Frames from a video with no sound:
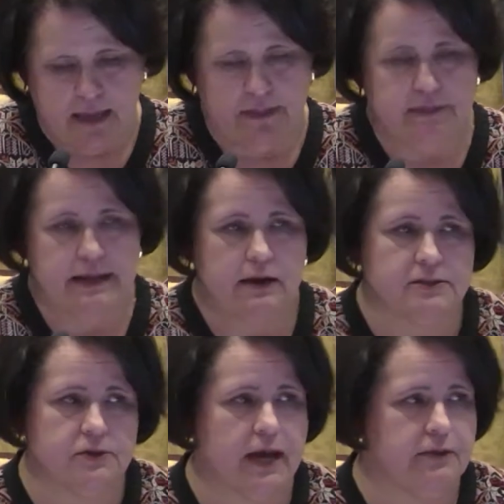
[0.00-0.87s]
Then they
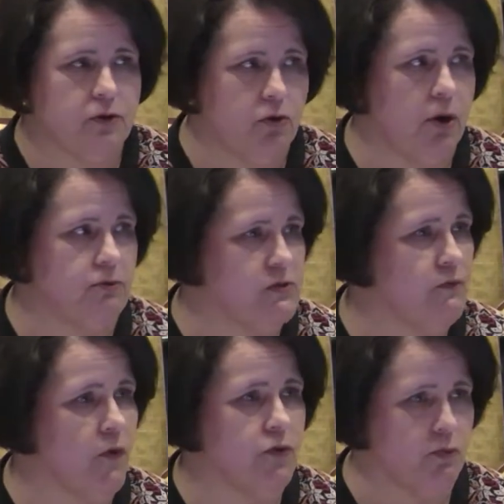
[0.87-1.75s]
also gather quotes
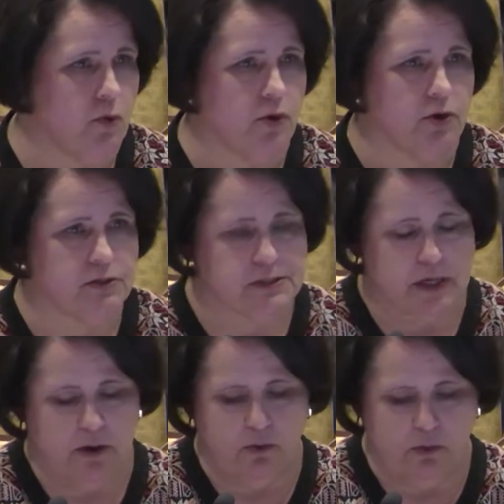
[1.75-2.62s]
for the work,
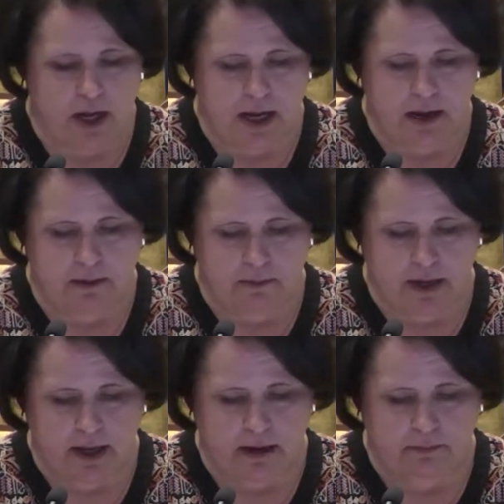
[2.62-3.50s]
so um,
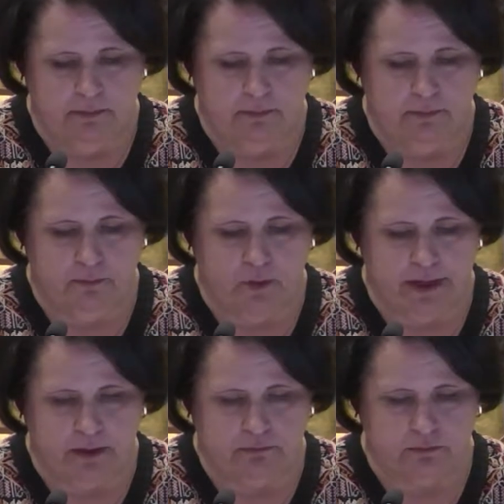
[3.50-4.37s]
um, we
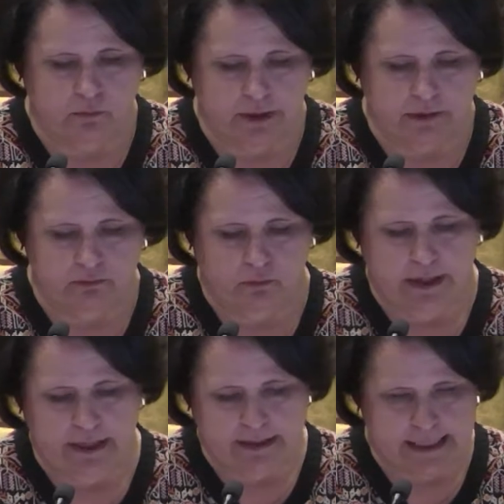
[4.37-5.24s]
can we,
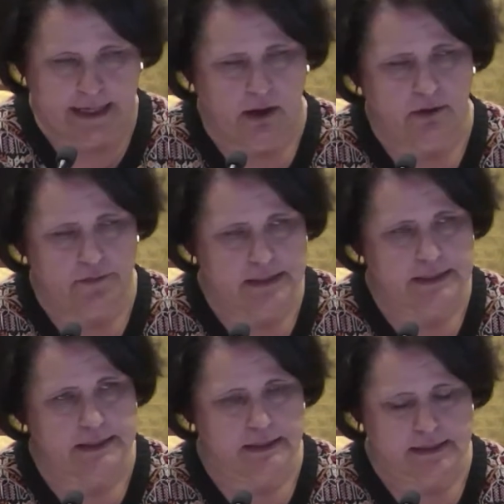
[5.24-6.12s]
we can take all of
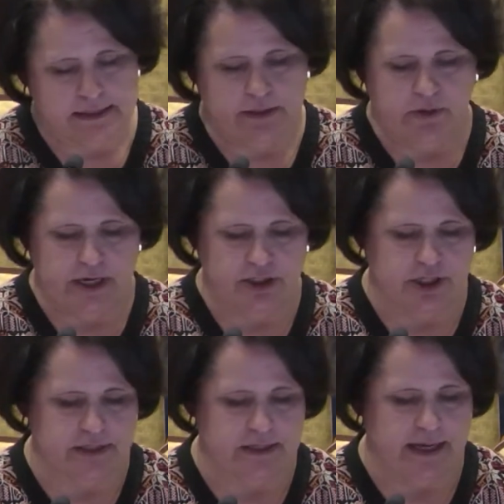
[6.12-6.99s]
this into
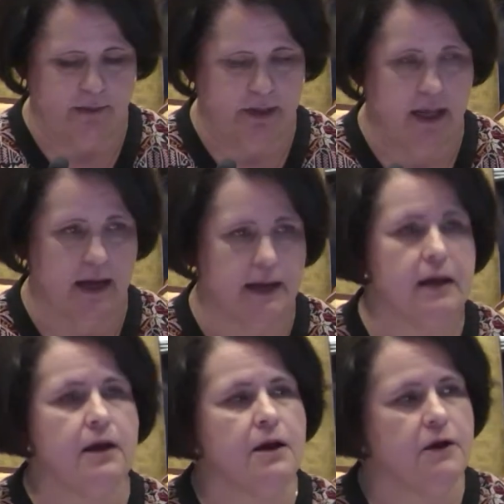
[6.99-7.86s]
consideration as they apply.
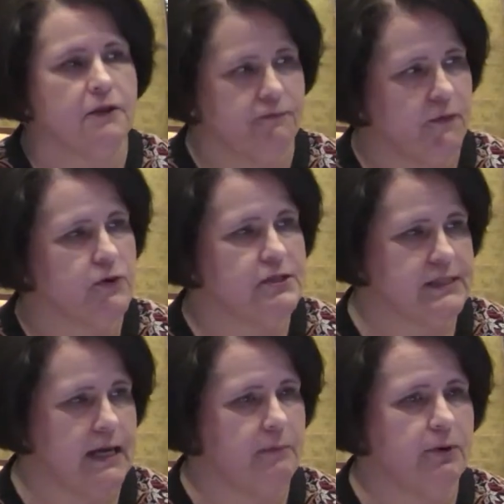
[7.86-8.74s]
The first
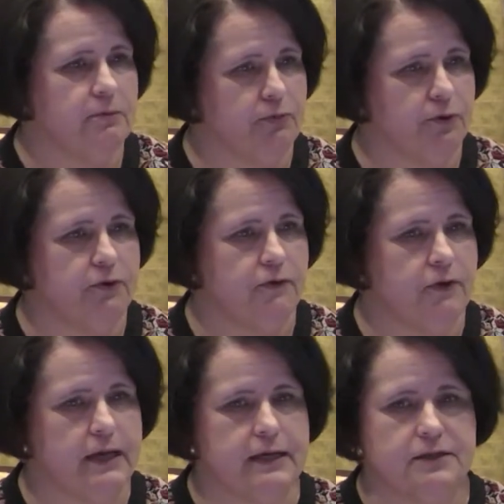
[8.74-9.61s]
step on
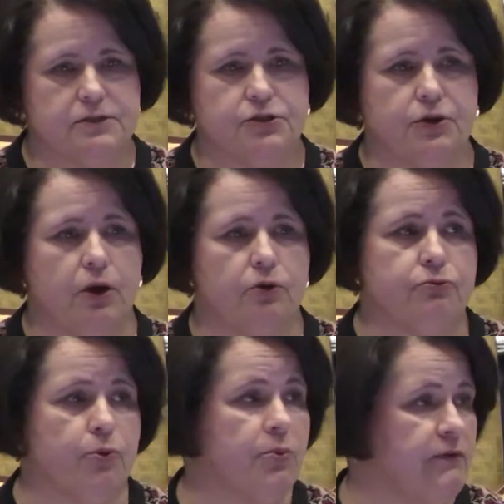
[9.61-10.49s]
approval is to go
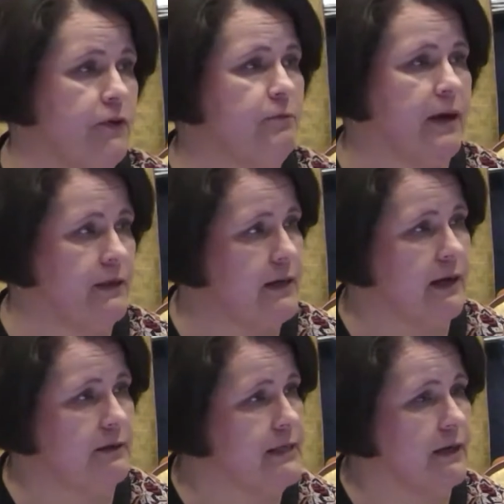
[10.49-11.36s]
through review by the
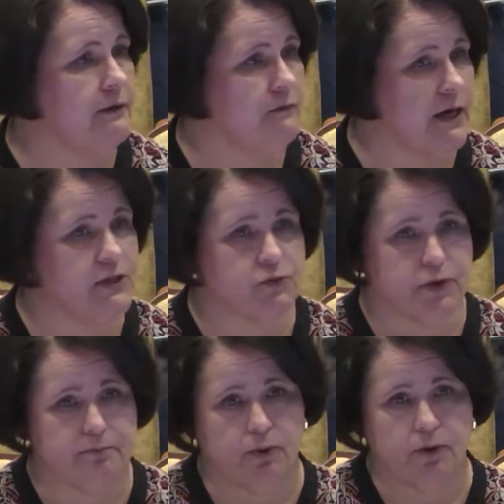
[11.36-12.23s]
Downtown
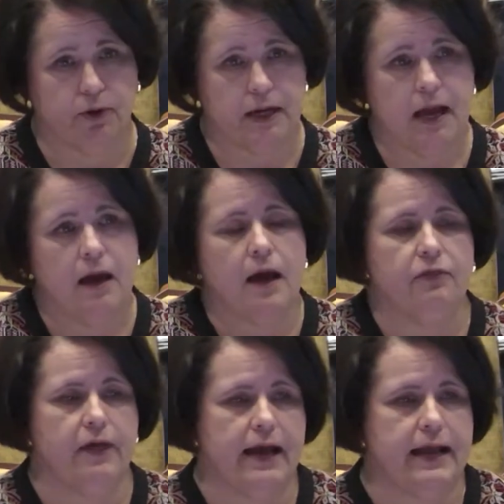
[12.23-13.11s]
Advisory Board.
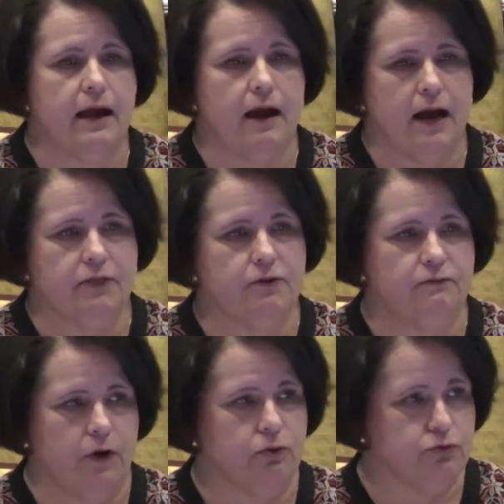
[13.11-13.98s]
They either
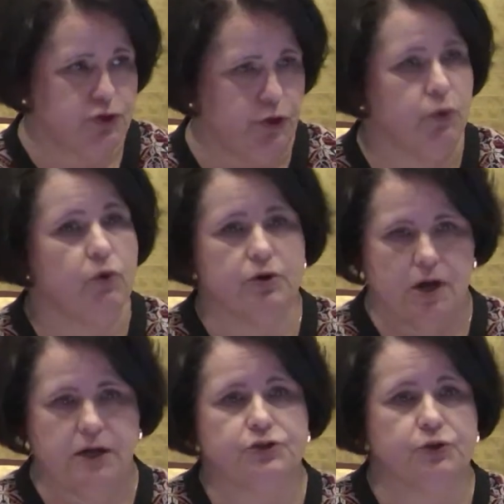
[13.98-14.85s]
vote to or
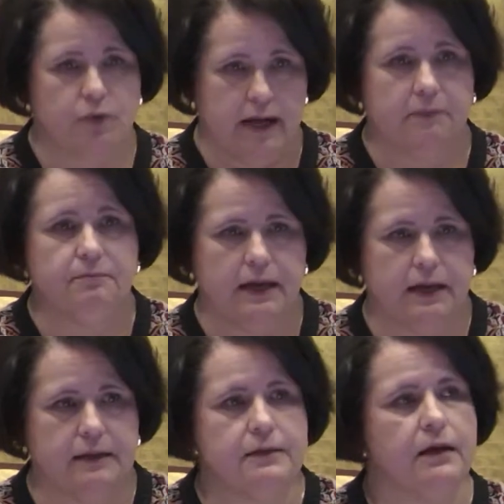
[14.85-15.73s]
not to
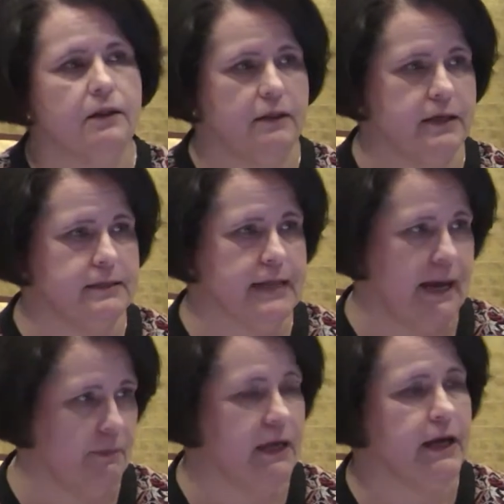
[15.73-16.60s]
recommend this
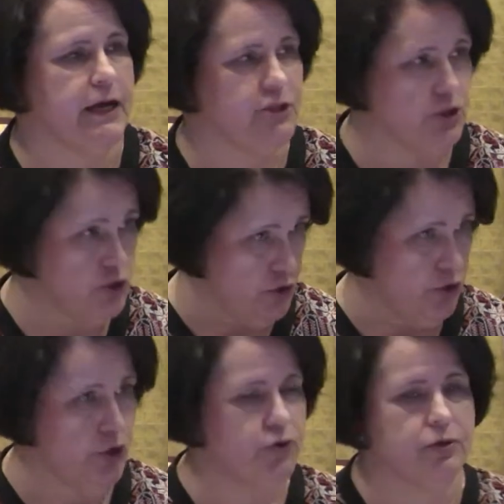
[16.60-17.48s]
application to
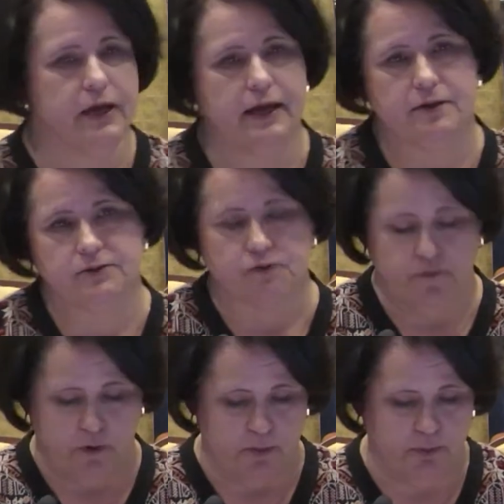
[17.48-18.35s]
you, the council,
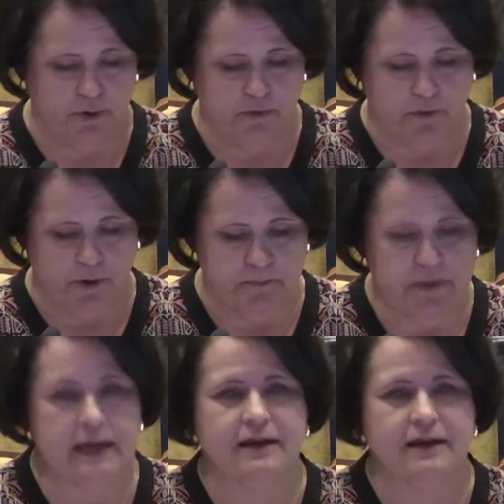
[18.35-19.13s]
for approval.